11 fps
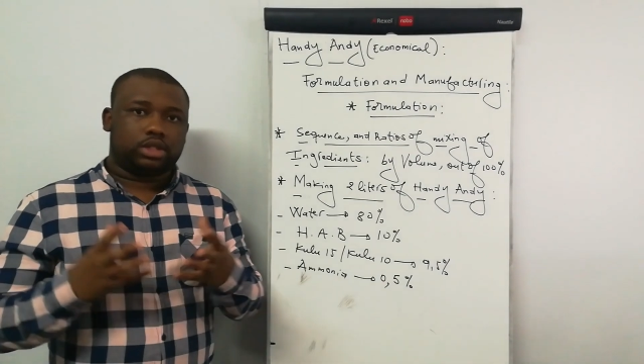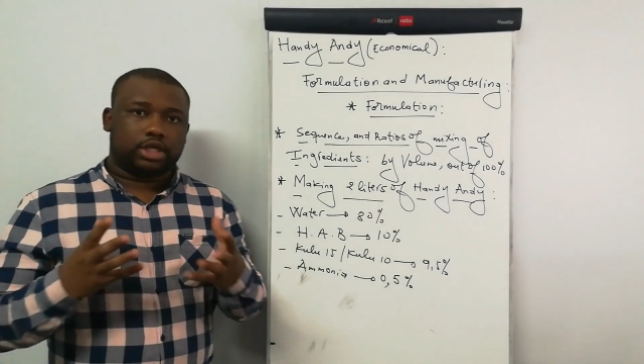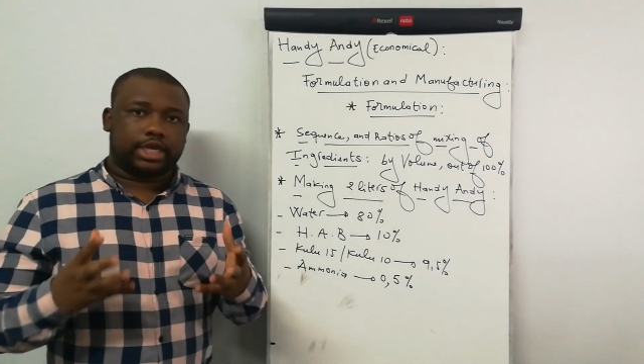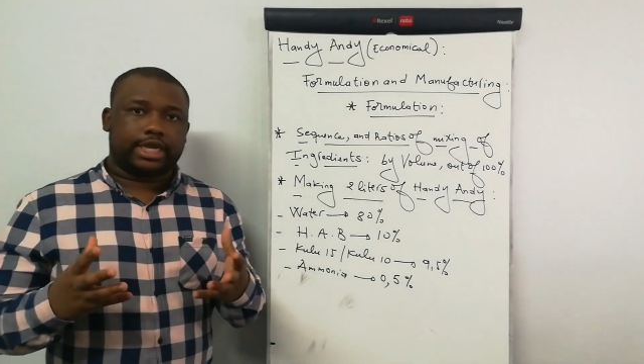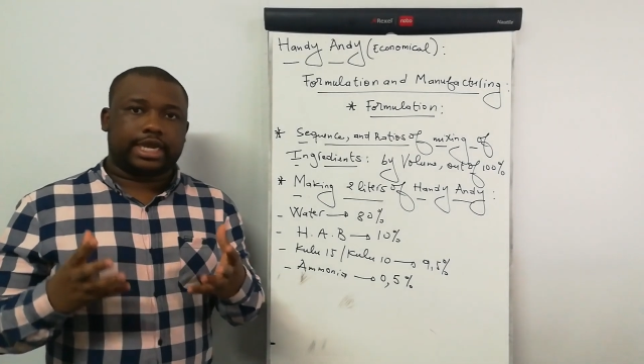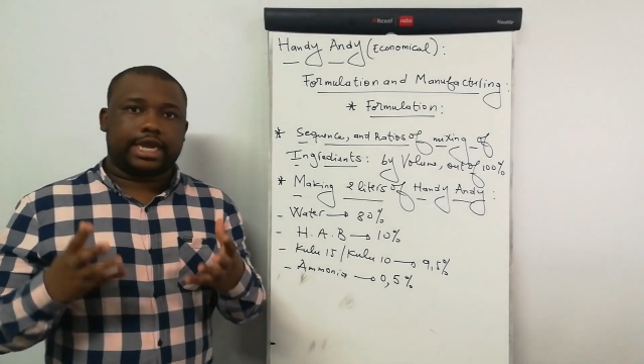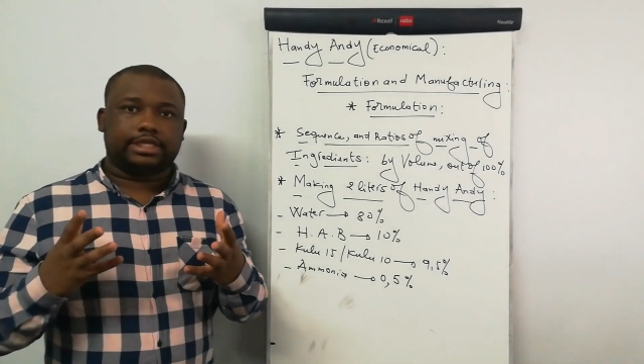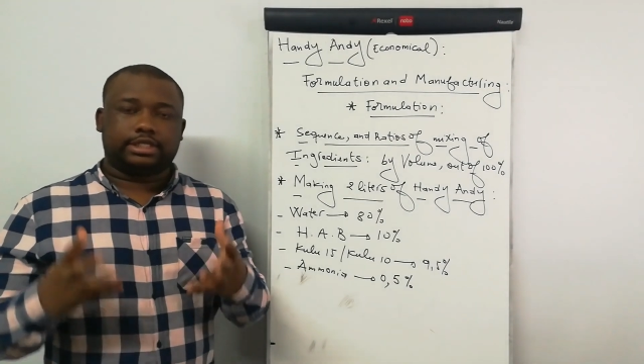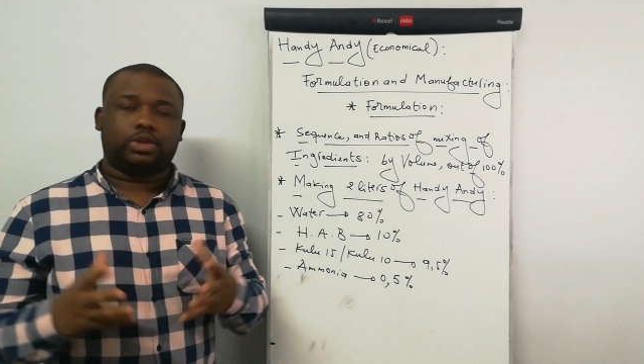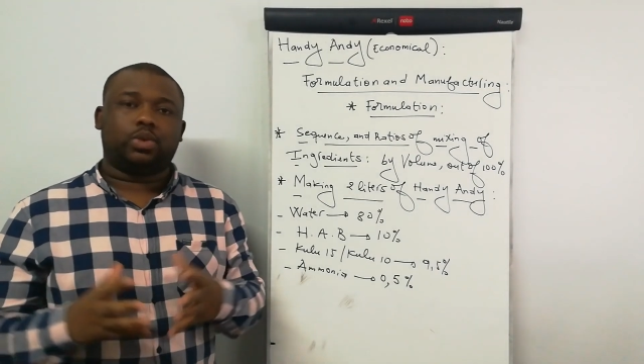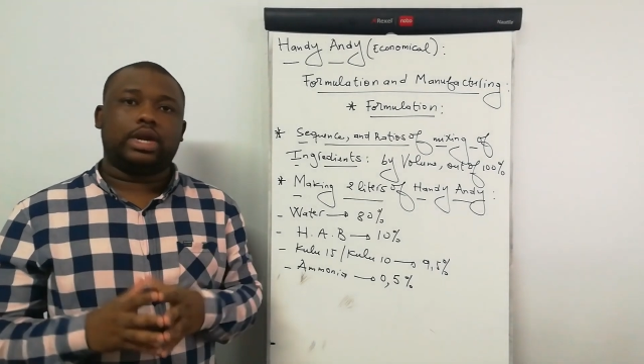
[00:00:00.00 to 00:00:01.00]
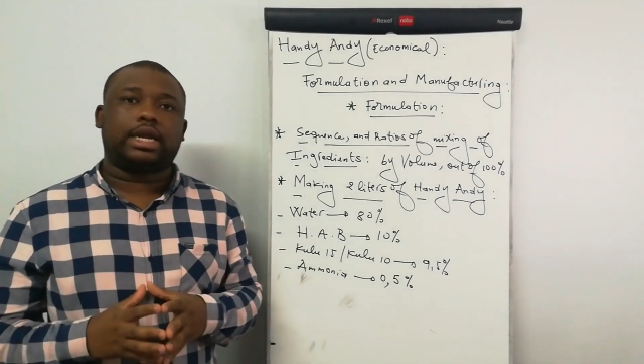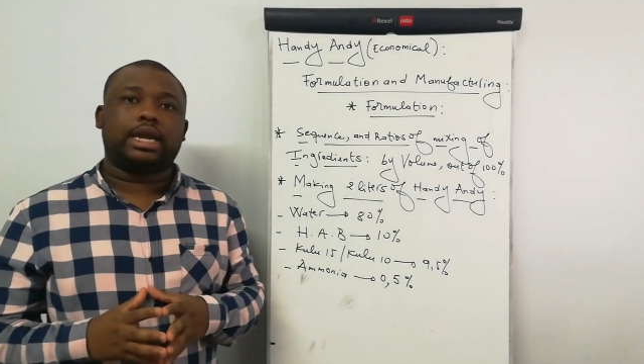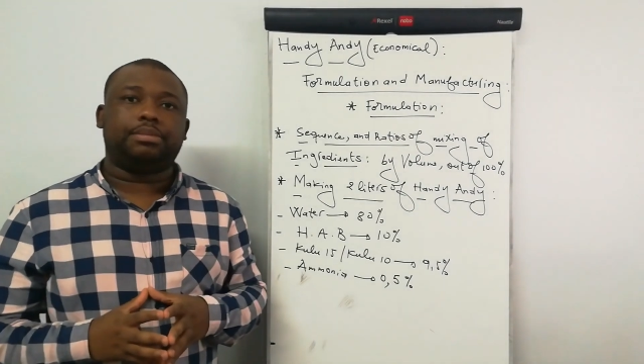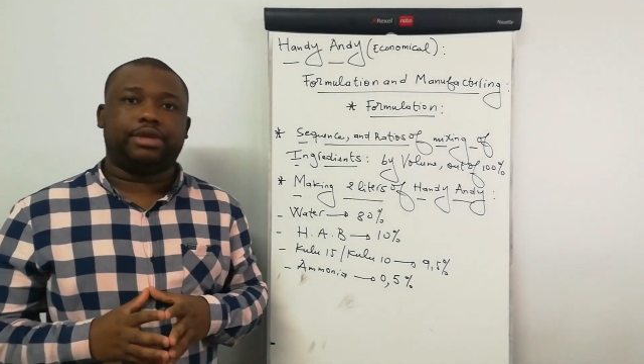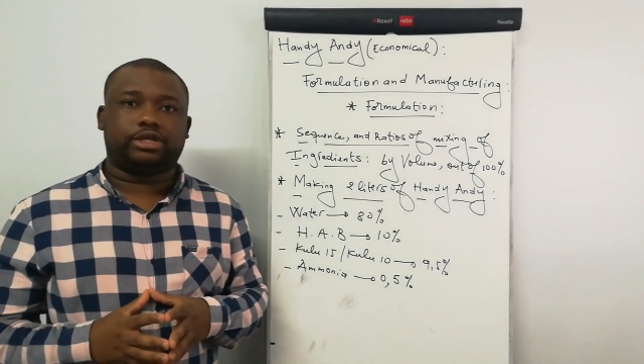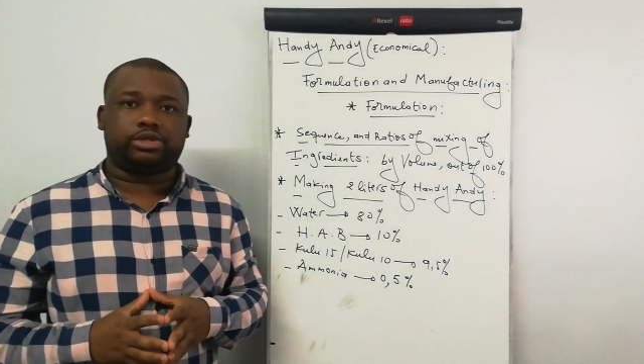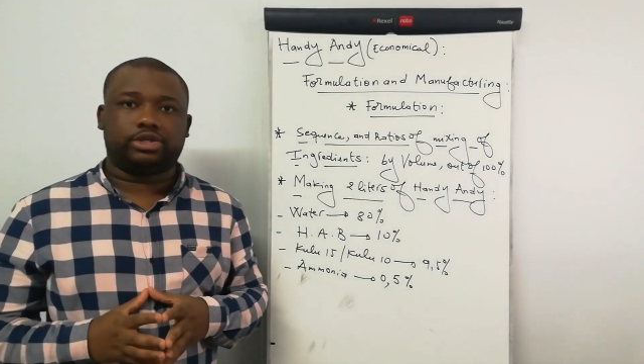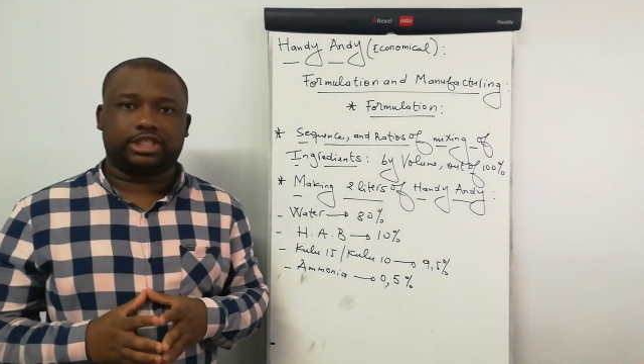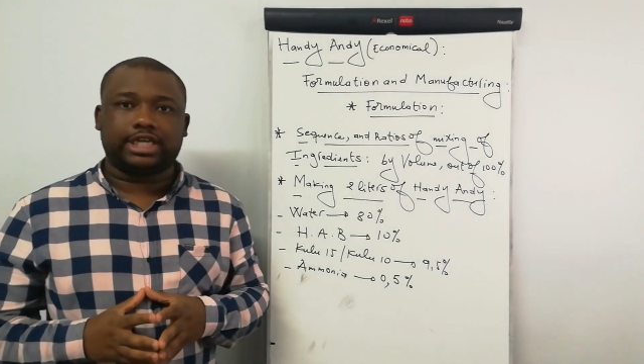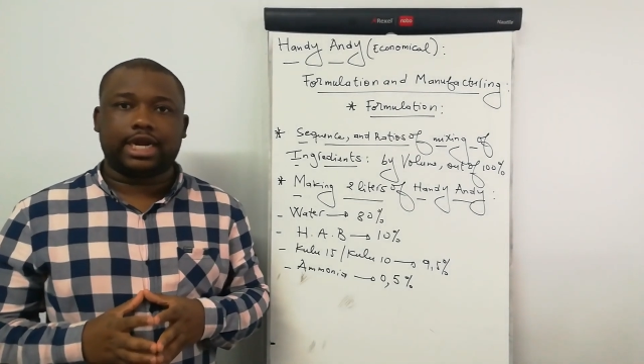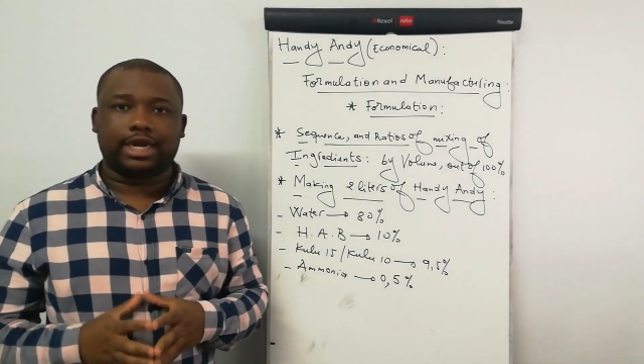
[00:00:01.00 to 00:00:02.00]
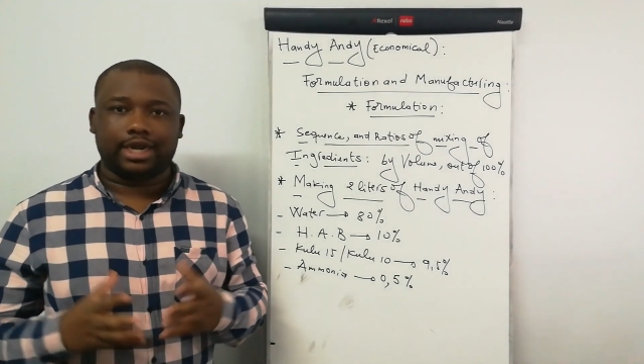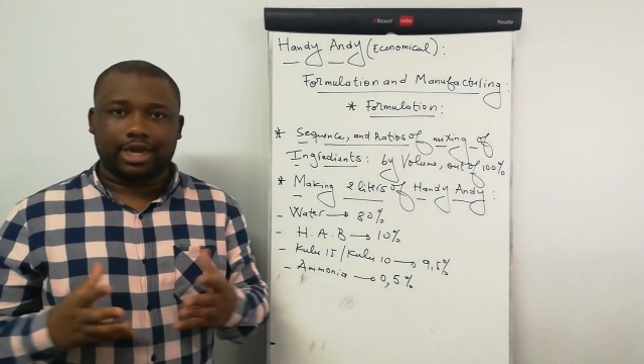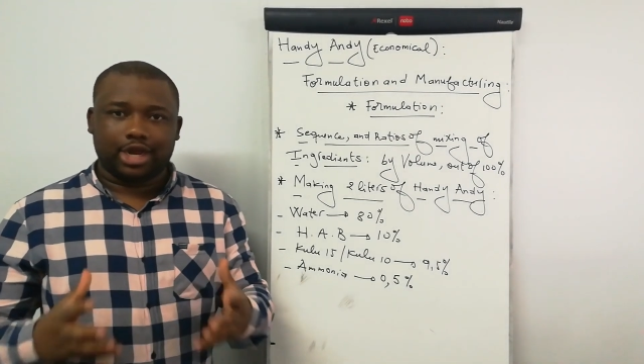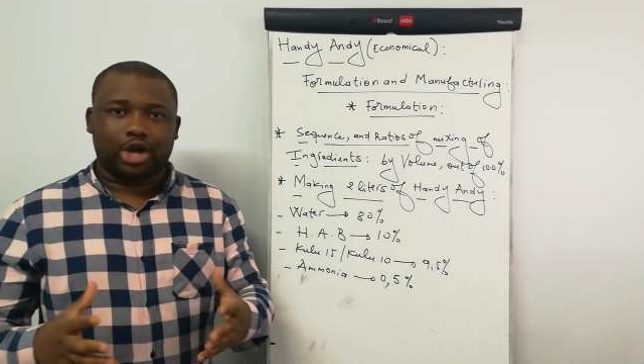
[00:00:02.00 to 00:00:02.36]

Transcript: Hey guys, welcome back to the channel.